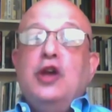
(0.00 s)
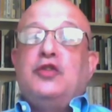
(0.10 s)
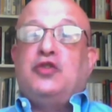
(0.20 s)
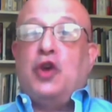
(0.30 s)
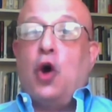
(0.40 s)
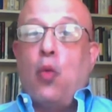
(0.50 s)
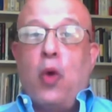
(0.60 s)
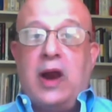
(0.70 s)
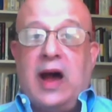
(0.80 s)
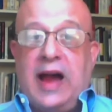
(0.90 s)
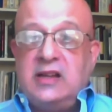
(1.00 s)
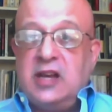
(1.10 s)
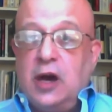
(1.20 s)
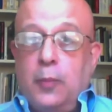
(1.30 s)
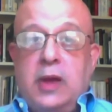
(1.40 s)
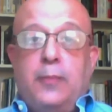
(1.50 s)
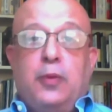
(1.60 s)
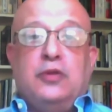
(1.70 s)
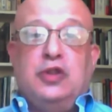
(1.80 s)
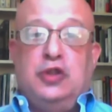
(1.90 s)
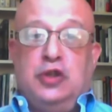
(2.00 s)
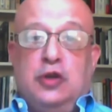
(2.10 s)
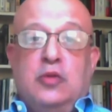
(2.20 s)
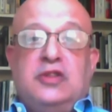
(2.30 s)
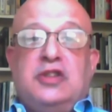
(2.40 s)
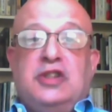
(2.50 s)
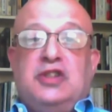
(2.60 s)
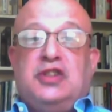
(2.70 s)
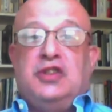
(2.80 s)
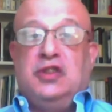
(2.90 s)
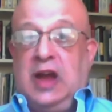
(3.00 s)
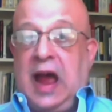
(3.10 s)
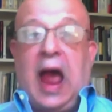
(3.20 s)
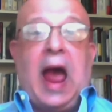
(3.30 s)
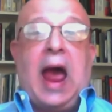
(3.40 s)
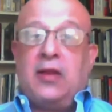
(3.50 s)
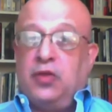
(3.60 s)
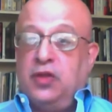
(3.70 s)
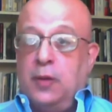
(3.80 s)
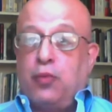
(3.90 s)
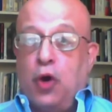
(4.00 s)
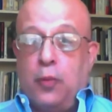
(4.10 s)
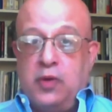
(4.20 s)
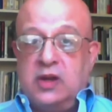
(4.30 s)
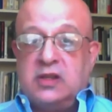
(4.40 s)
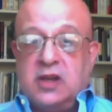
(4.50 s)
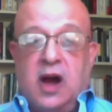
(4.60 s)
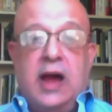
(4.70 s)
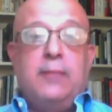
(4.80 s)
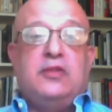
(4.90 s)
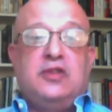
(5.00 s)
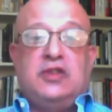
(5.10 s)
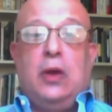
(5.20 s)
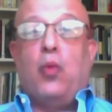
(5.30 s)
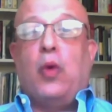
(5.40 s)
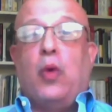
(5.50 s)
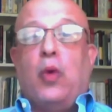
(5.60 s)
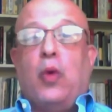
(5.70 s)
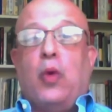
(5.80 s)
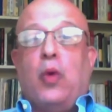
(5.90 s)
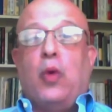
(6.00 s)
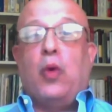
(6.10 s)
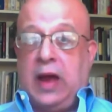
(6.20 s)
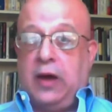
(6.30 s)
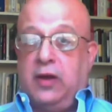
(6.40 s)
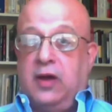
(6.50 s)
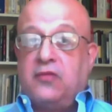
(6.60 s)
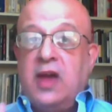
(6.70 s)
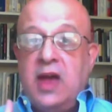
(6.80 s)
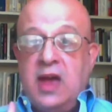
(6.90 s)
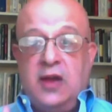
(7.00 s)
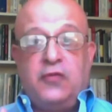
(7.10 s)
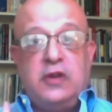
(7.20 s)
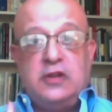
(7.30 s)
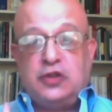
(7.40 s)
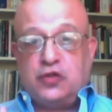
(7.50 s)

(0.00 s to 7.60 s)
So what I tell people to do is to, at the appropriate time, to say one of the things I'm proud of, if it is true,